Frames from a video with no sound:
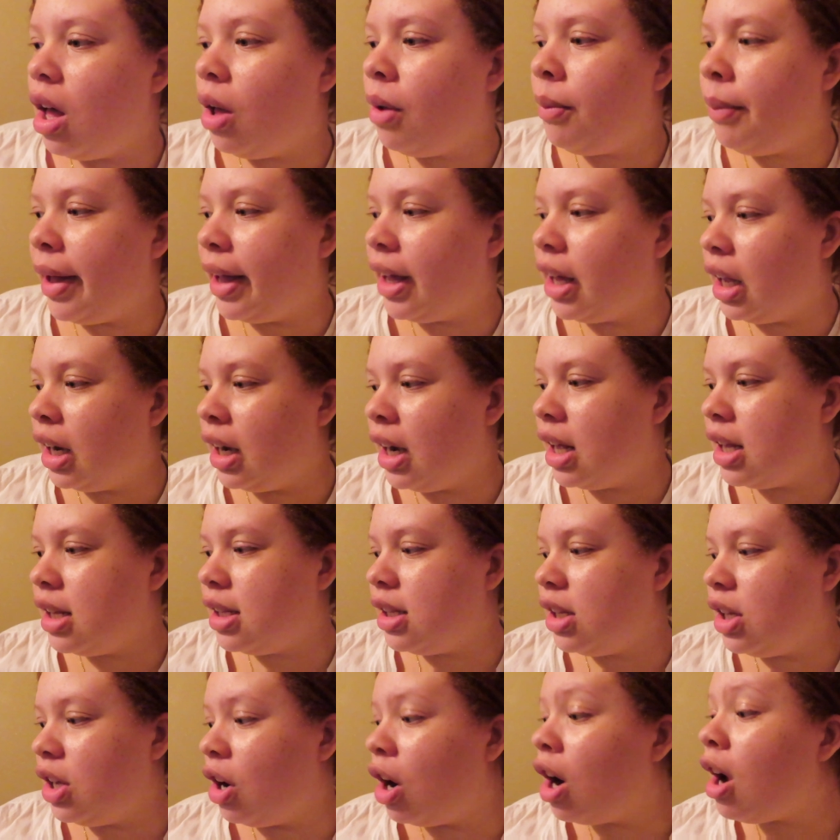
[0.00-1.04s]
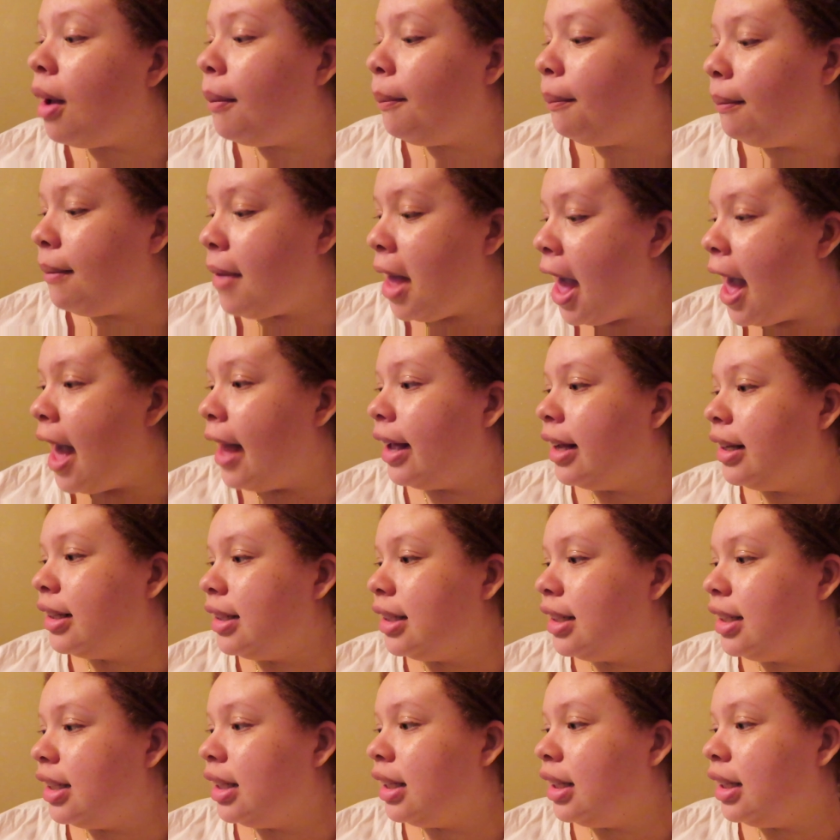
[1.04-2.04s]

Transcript: Oh my goodness, you're a mess.